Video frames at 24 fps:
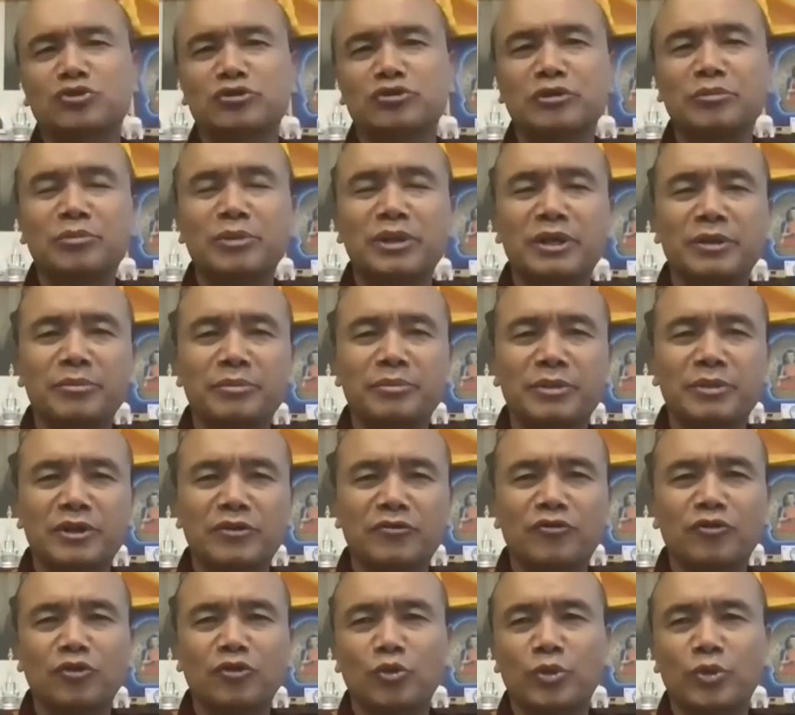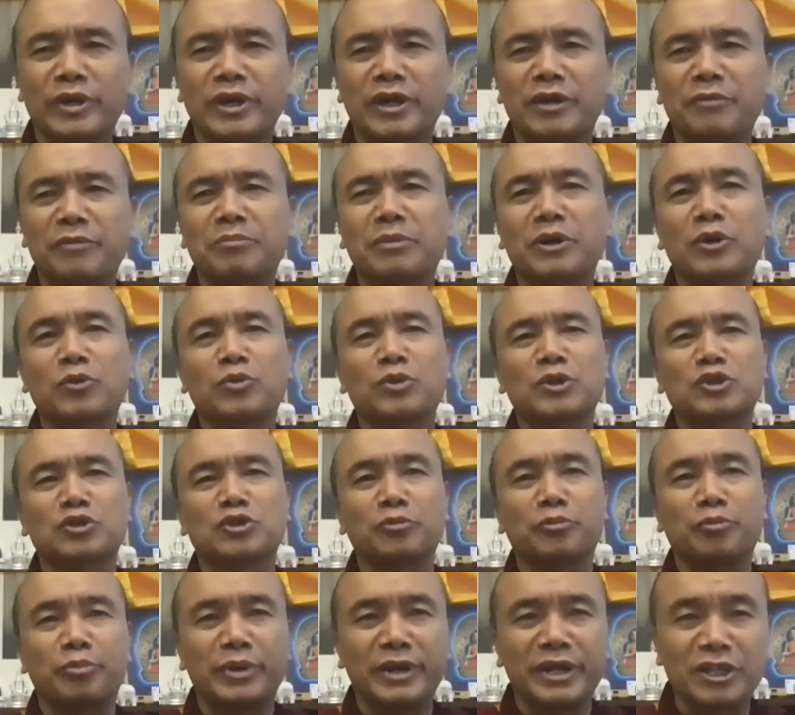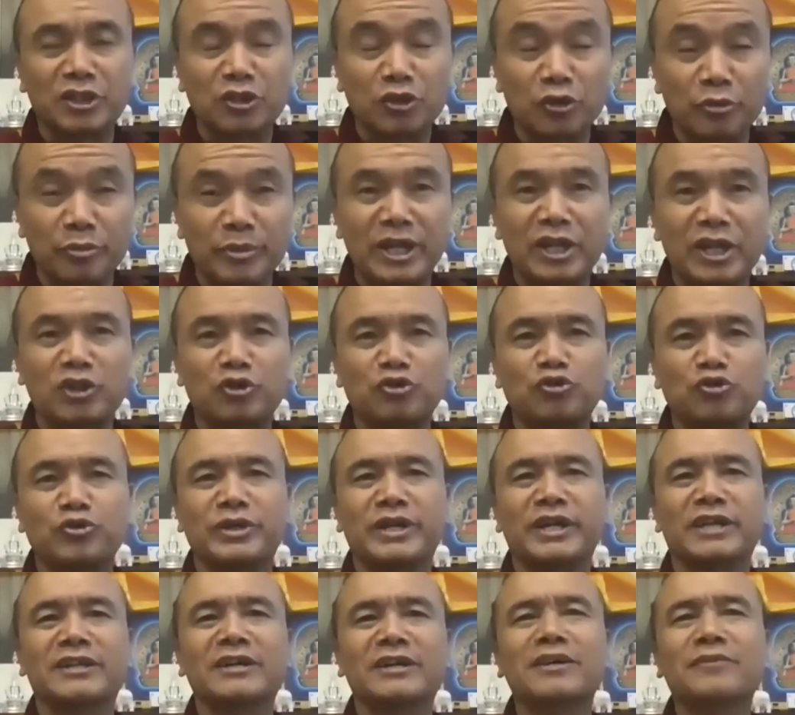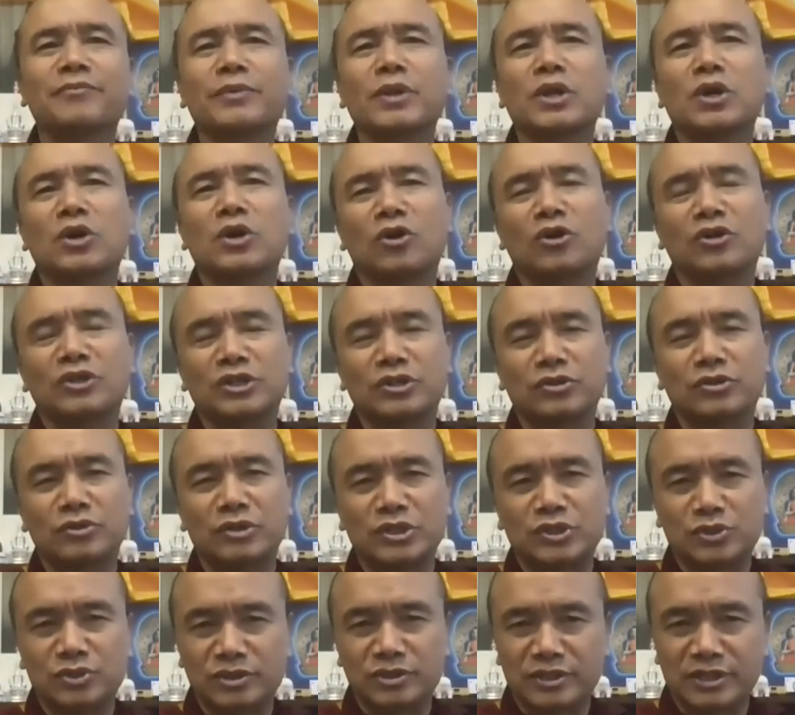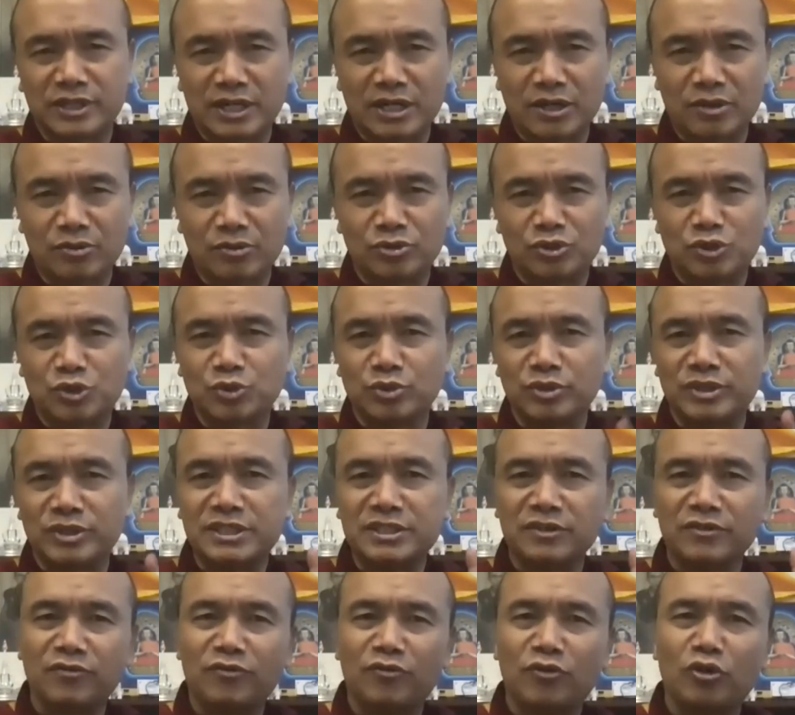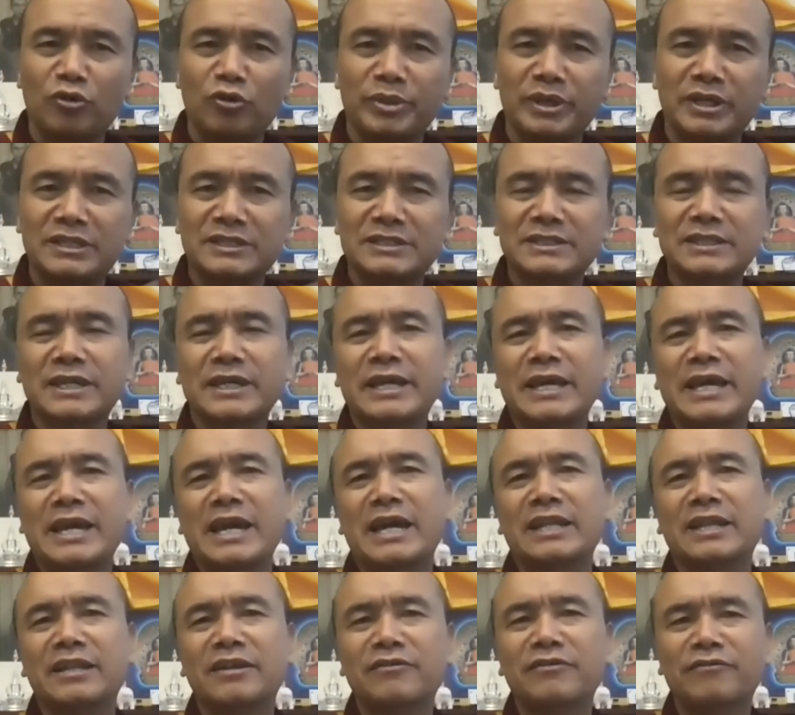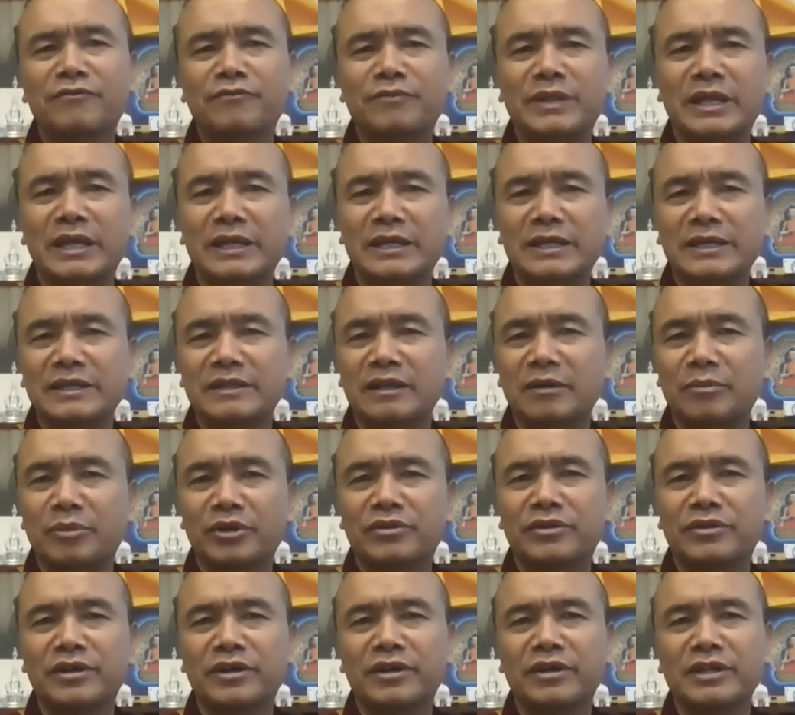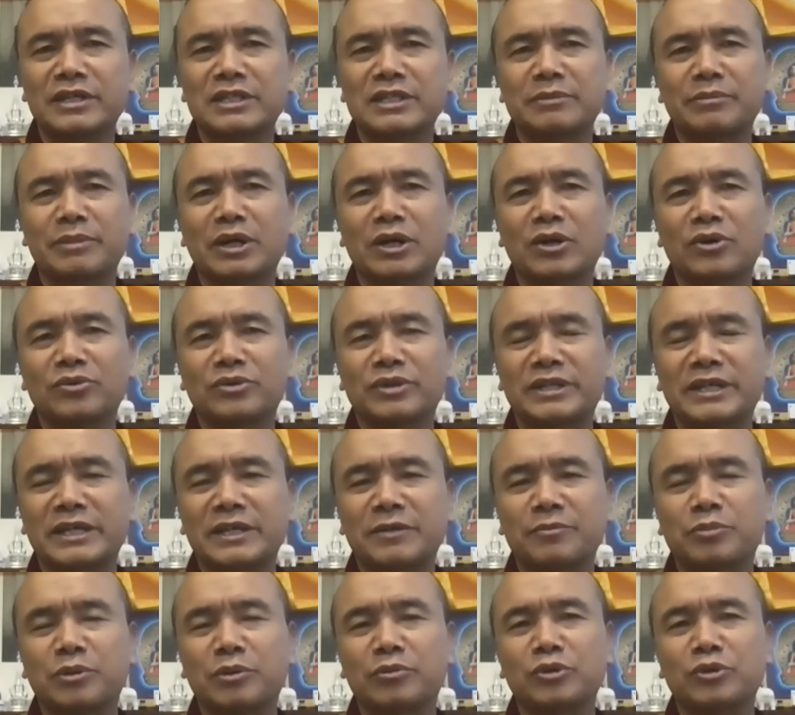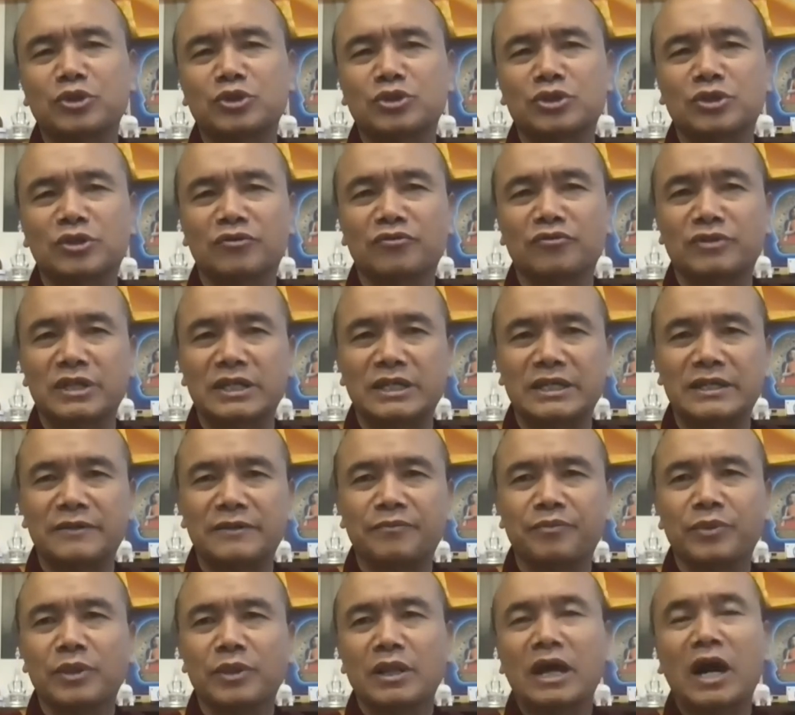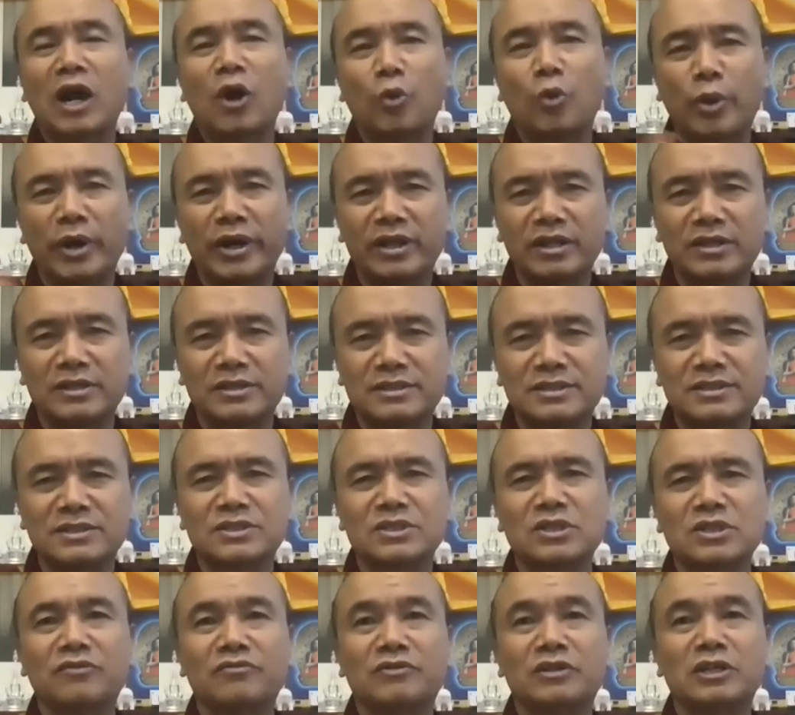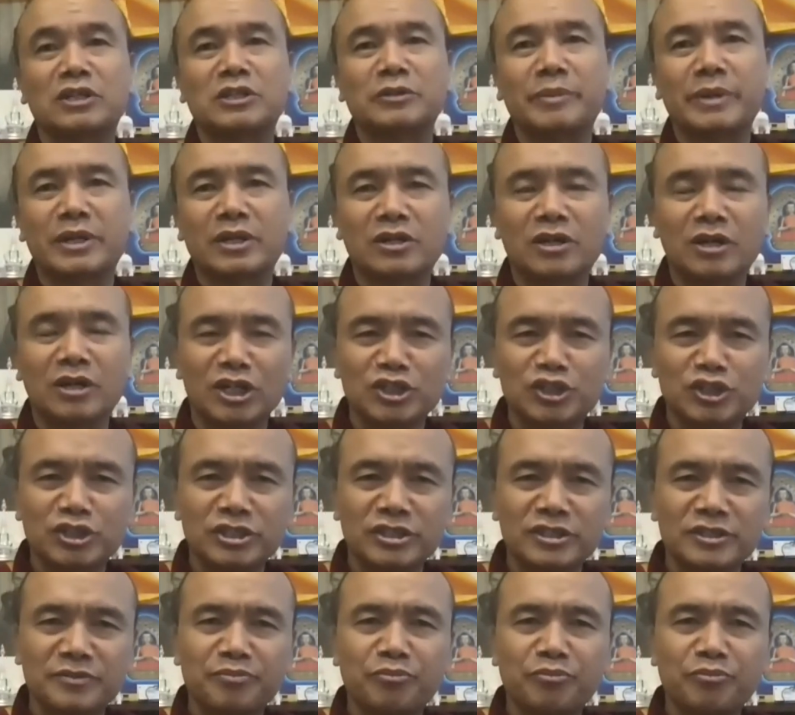and extremely meaningful way by which to bring the humanity together on the religious ground. So these are 4 means. And then the number 3 is about the promotion of the awareness of the Tibetan culture,